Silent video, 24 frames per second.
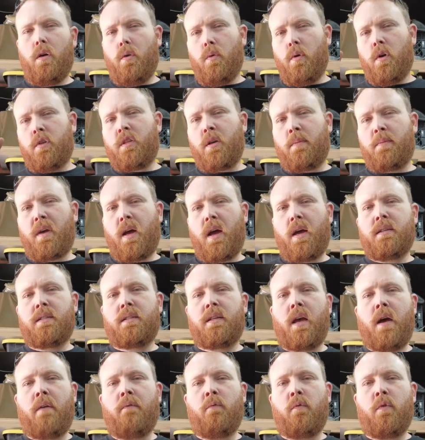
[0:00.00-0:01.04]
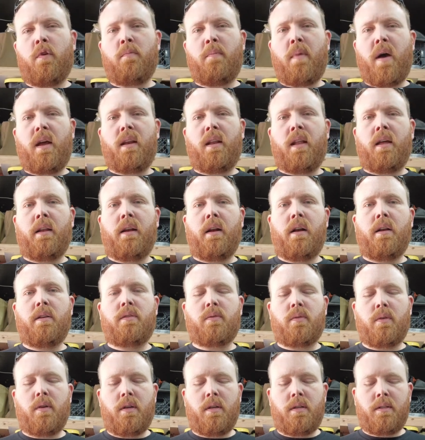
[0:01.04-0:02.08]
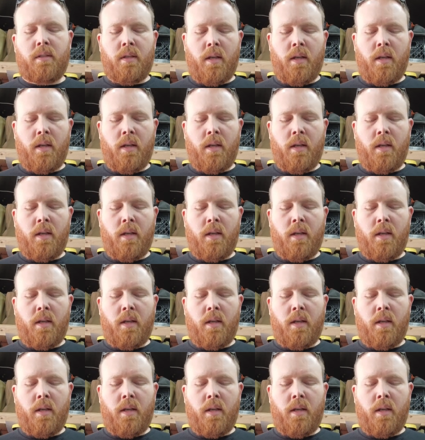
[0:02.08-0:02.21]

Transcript: What's up guys, Kevin with Badland Industries.